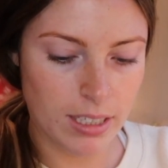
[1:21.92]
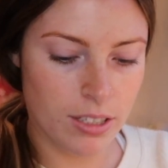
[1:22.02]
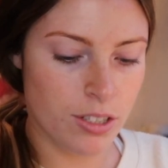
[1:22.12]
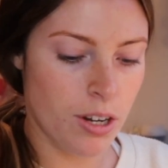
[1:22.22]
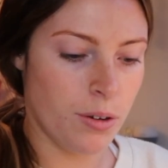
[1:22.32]

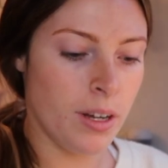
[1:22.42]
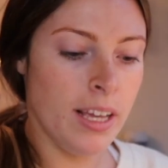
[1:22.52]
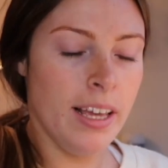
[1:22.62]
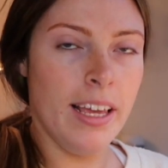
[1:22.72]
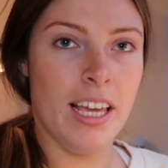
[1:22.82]
So
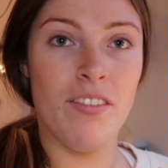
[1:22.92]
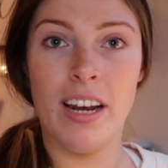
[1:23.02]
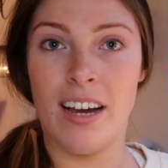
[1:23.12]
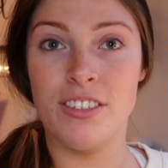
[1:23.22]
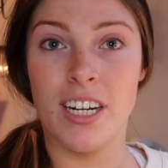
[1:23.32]
even
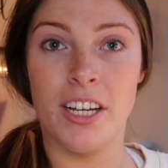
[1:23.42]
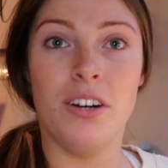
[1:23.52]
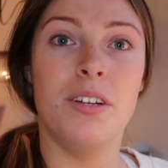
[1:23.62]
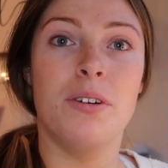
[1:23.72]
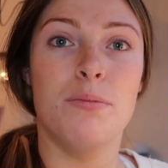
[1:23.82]
after I
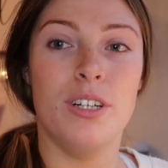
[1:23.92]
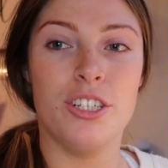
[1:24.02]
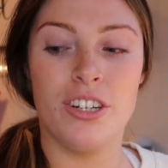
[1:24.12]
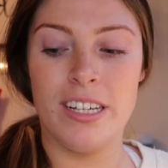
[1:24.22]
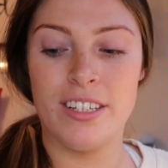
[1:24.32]
go in with
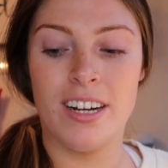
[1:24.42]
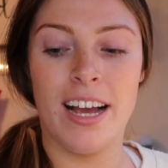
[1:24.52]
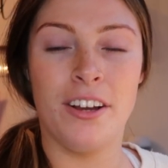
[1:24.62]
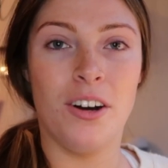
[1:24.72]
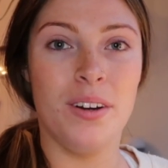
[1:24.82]
moisturizer,
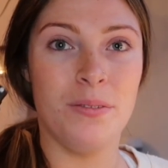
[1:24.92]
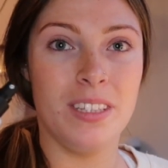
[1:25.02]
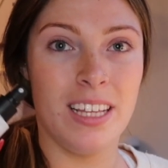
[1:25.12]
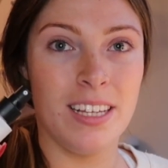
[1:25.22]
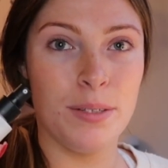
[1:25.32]
I go in
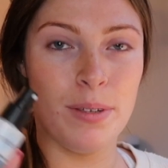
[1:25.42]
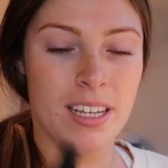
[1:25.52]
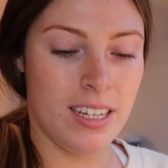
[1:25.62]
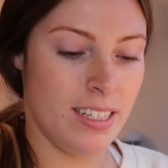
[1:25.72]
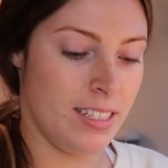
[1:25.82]
with this
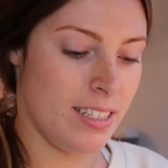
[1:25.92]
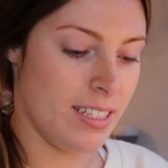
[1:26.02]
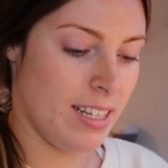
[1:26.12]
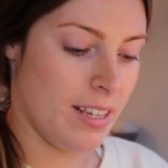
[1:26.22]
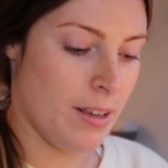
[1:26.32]
because
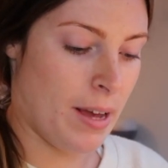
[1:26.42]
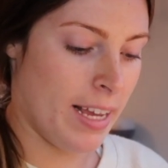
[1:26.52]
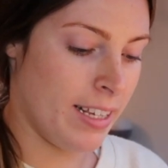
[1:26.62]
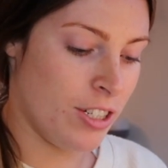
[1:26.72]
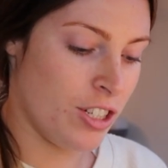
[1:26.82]

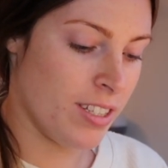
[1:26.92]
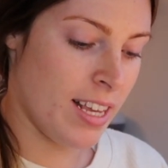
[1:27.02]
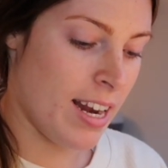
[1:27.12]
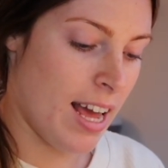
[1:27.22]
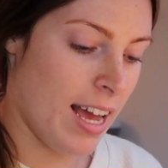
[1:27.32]
I just
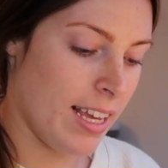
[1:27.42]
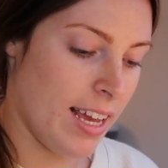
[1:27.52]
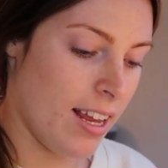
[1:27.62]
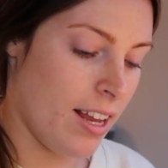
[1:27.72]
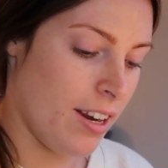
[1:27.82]
cannot
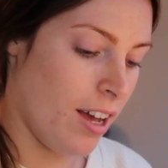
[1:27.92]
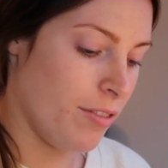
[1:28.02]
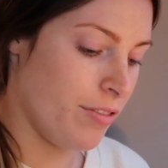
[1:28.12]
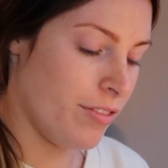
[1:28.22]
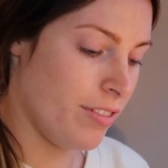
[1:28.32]
get enough
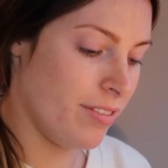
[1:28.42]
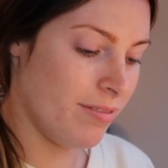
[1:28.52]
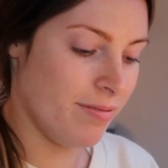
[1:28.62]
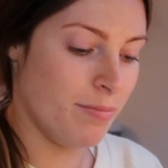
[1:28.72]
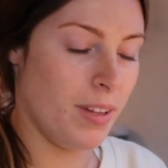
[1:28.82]

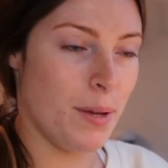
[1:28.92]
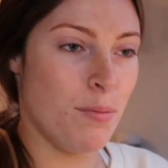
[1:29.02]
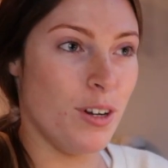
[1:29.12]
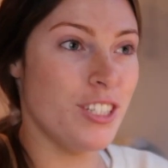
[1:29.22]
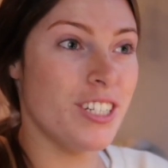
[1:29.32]
like
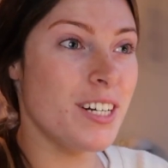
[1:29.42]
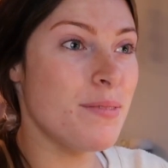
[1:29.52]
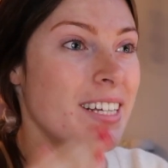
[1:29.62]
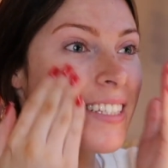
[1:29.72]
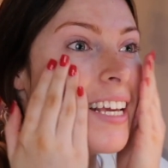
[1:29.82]
moisture in
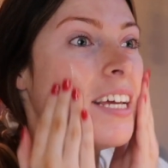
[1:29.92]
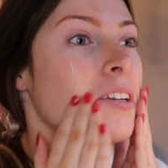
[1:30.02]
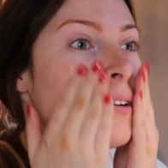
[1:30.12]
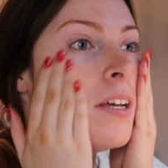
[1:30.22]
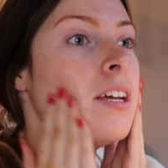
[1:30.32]
my
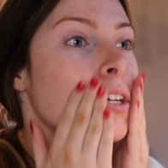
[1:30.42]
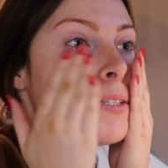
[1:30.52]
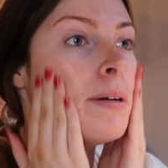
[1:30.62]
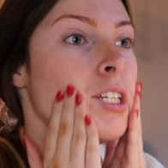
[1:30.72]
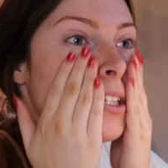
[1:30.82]
skin,
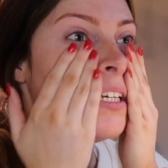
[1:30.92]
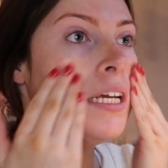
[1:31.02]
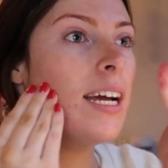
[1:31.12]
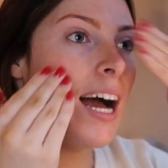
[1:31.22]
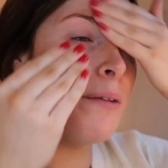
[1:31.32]

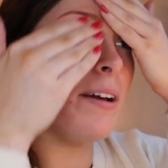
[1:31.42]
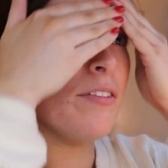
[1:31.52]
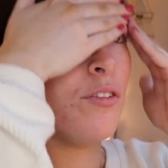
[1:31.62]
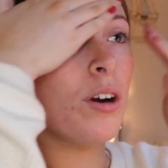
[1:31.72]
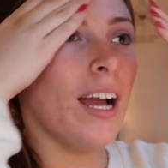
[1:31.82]
especially on my
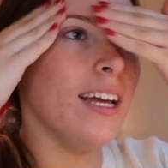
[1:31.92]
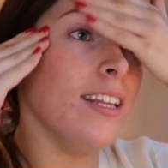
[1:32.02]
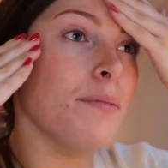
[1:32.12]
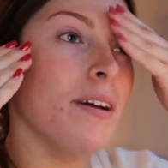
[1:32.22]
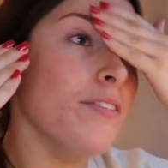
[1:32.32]
forehead.
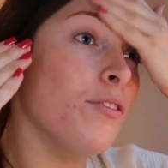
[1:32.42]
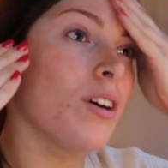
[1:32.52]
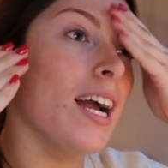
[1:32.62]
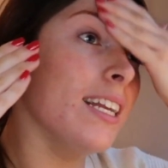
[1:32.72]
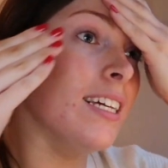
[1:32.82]
Like my
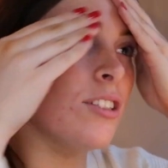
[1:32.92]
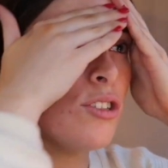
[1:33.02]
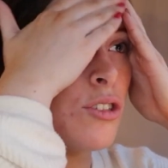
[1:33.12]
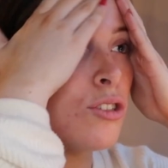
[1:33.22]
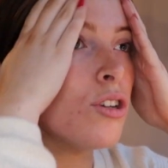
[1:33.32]
forehead gets
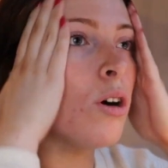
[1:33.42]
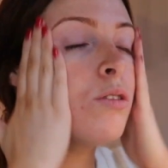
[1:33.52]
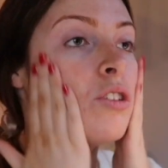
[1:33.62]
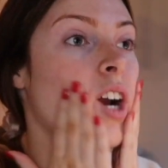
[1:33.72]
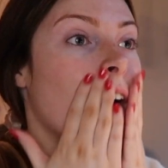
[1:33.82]
so
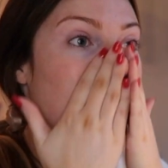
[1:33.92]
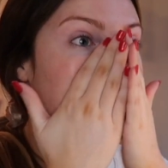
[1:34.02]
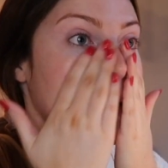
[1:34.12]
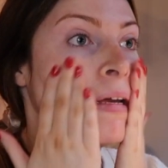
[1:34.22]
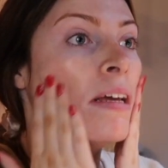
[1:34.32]
dry.